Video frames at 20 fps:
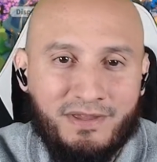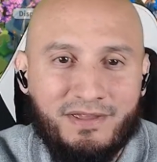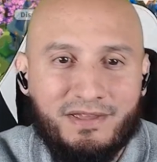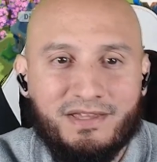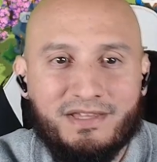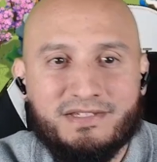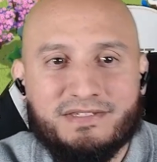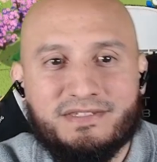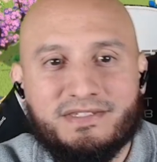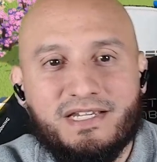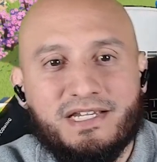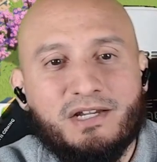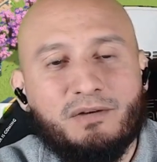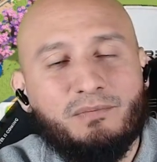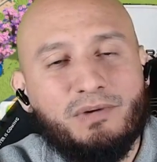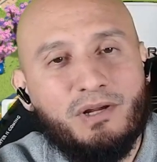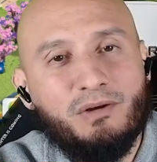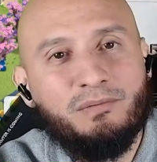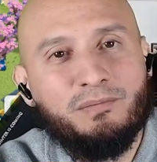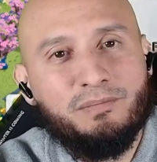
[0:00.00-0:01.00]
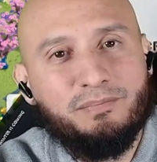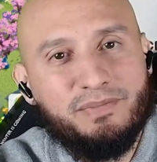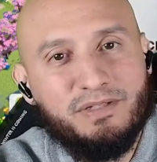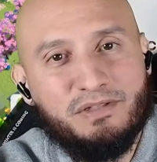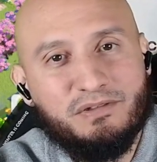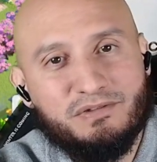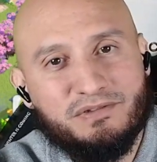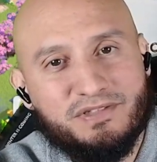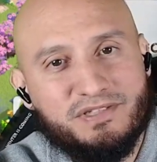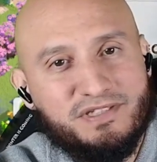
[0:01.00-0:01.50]
Stick around
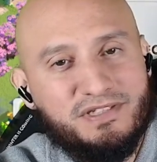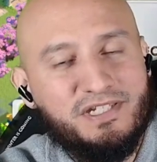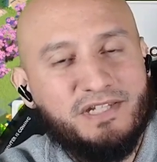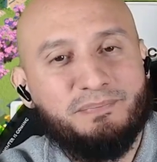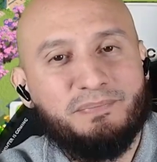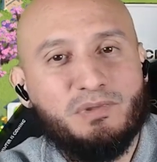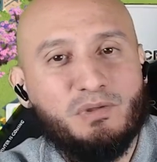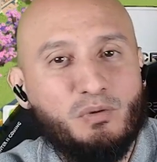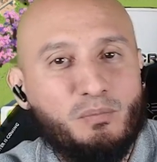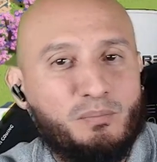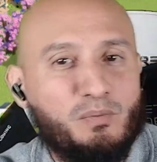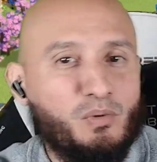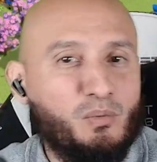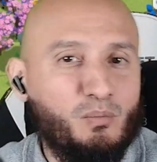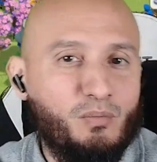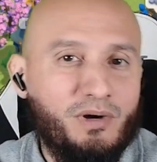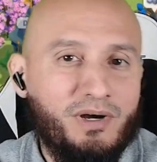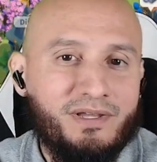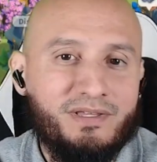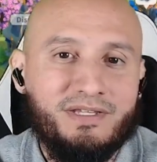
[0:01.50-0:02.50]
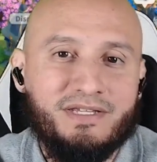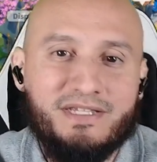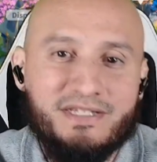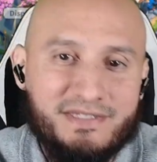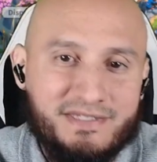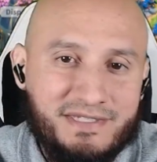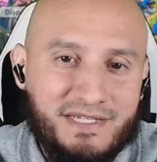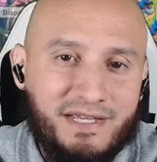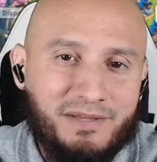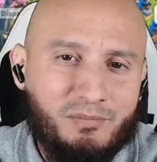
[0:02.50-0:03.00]
because tip number 1
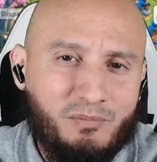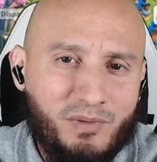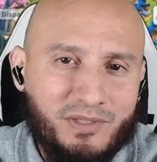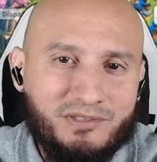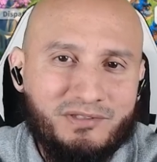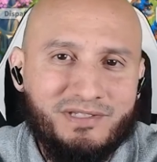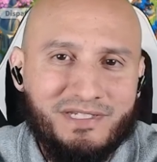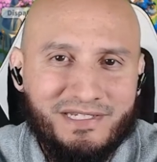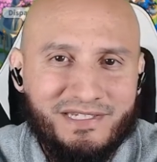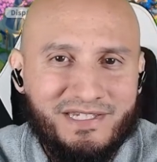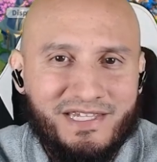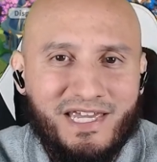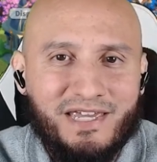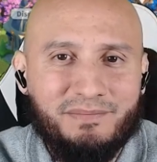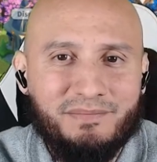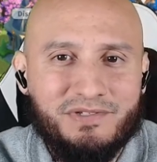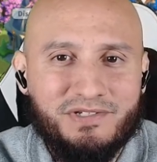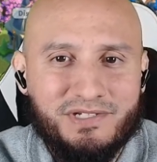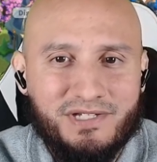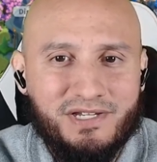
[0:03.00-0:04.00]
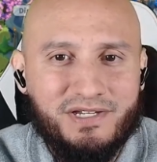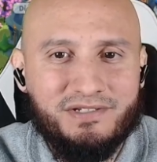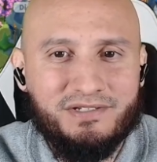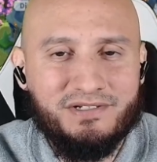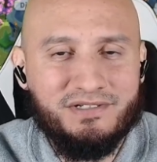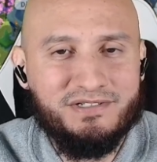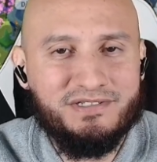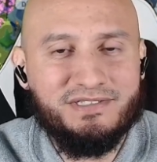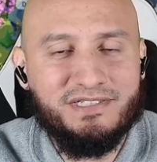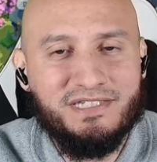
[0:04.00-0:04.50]
is one of the game
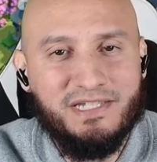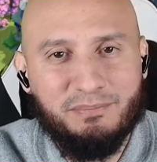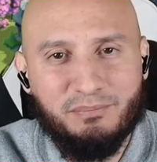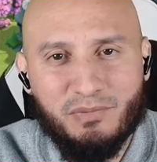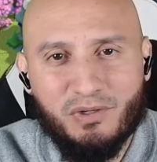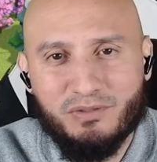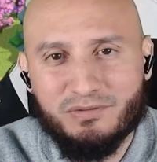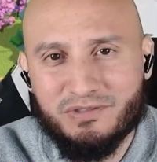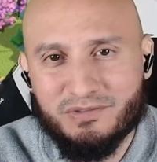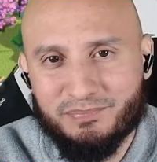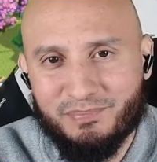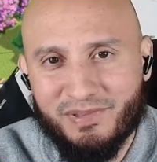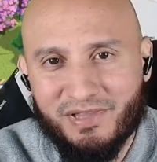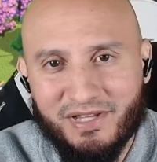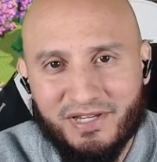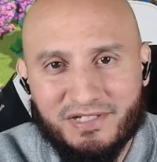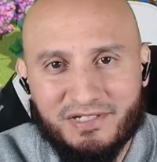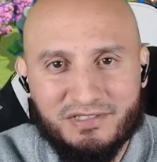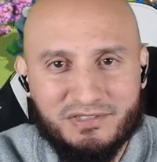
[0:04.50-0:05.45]
changers that most players